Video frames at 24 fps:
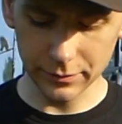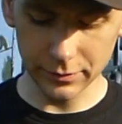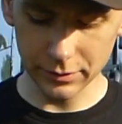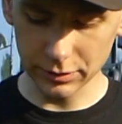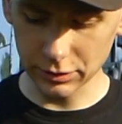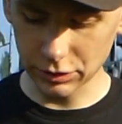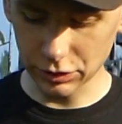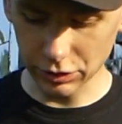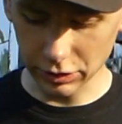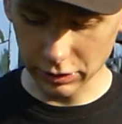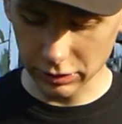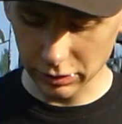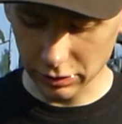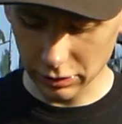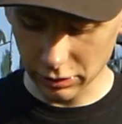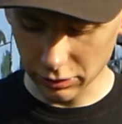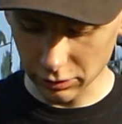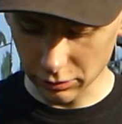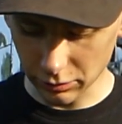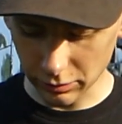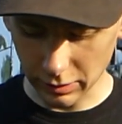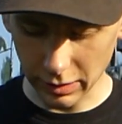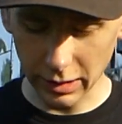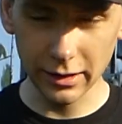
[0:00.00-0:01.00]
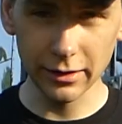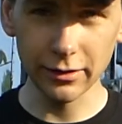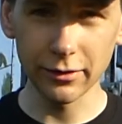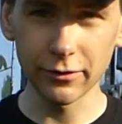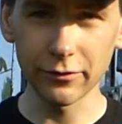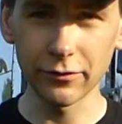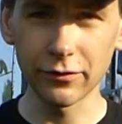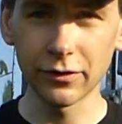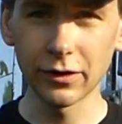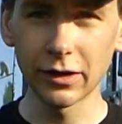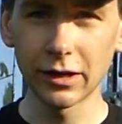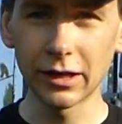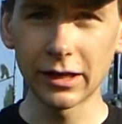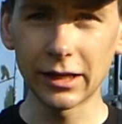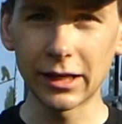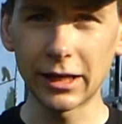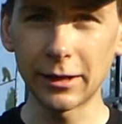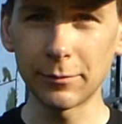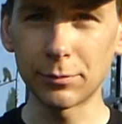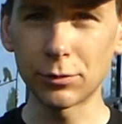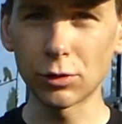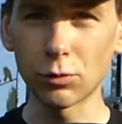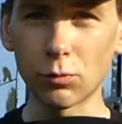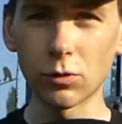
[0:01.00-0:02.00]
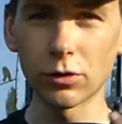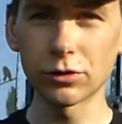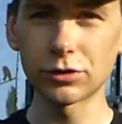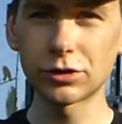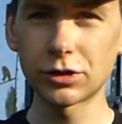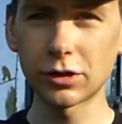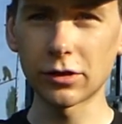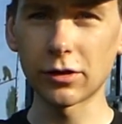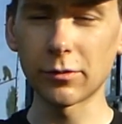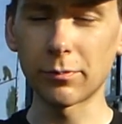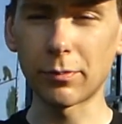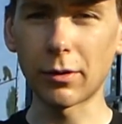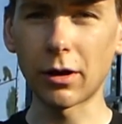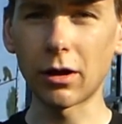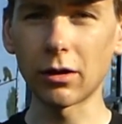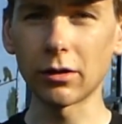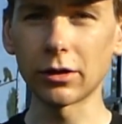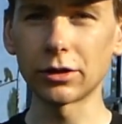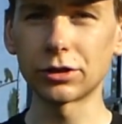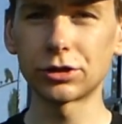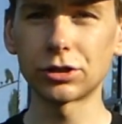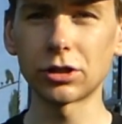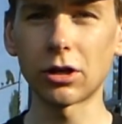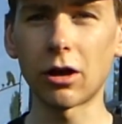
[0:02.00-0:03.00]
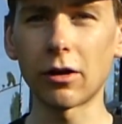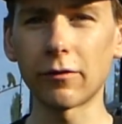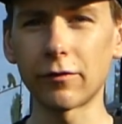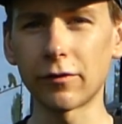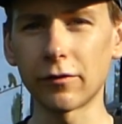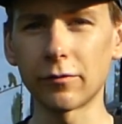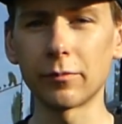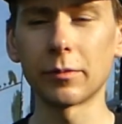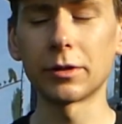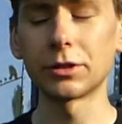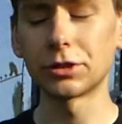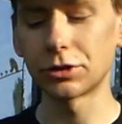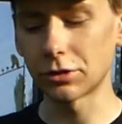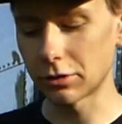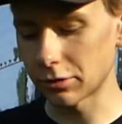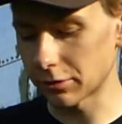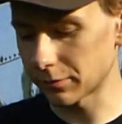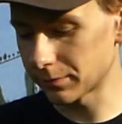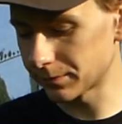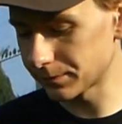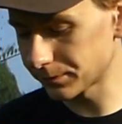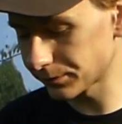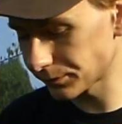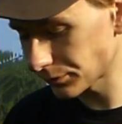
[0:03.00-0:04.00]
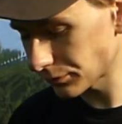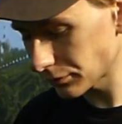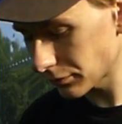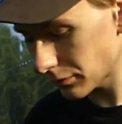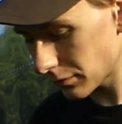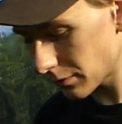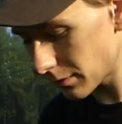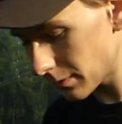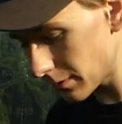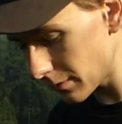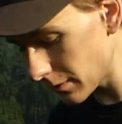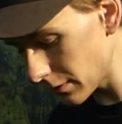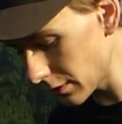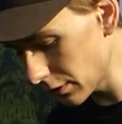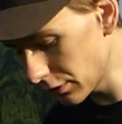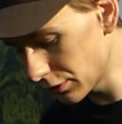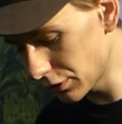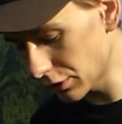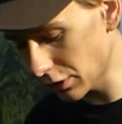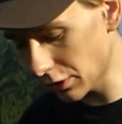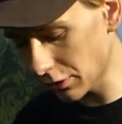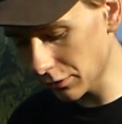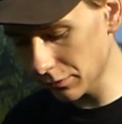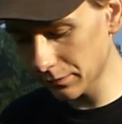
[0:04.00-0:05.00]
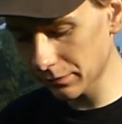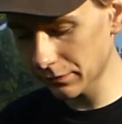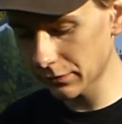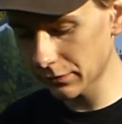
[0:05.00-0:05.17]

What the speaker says: just to kind of keep the worst of the polish off of my shirt. So